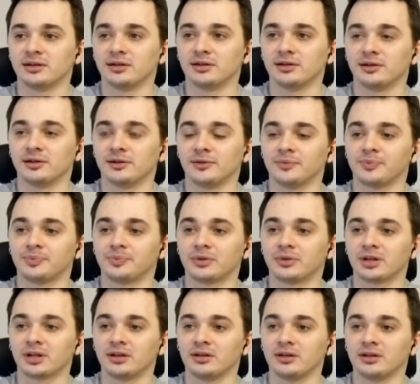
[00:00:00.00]
using
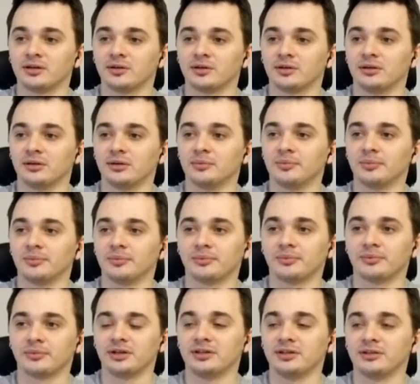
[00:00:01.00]
all tools that you
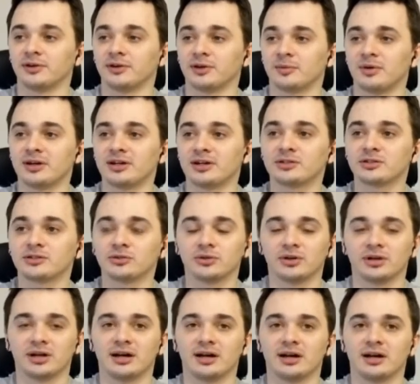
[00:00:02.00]
have.
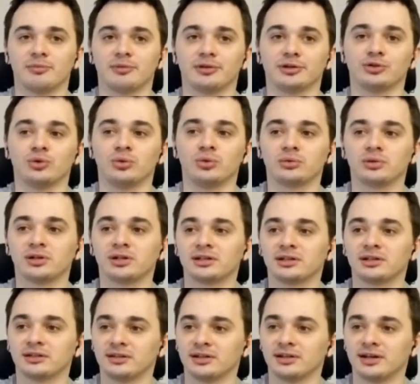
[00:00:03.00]
In the
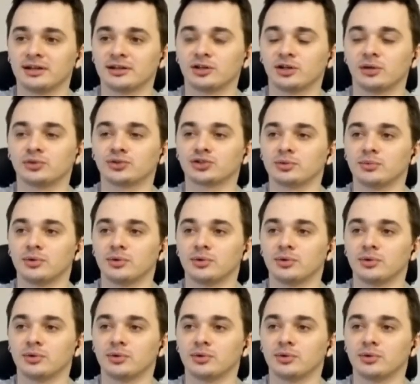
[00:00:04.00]
screenshot,